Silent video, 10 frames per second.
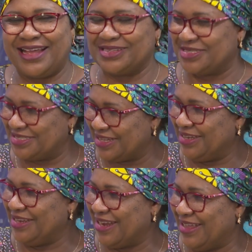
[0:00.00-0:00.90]
and
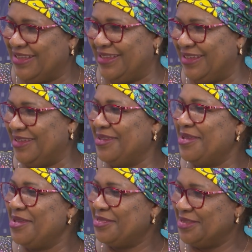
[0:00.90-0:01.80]
Selena.
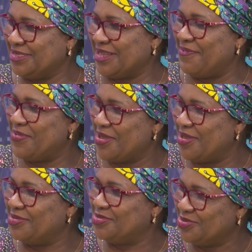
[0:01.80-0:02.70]
These appear
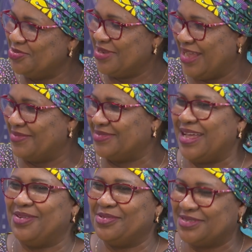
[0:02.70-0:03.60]
uh, two names
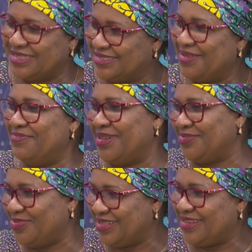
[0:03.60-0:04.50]
that look the same, but
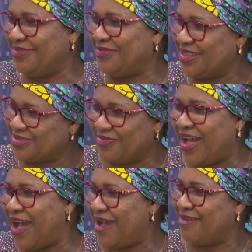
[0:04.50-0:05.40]
with the difference of
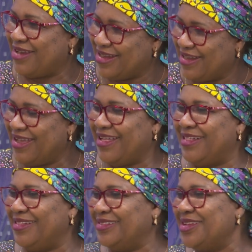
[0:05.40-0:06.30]
mm-hmm. R and
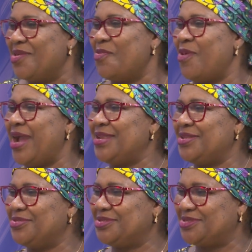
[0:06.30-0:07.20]
L. Why
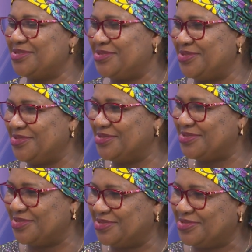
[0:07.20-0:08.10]
did you choose to use
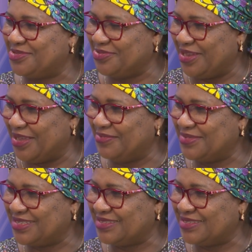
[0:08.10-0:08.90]
those two names?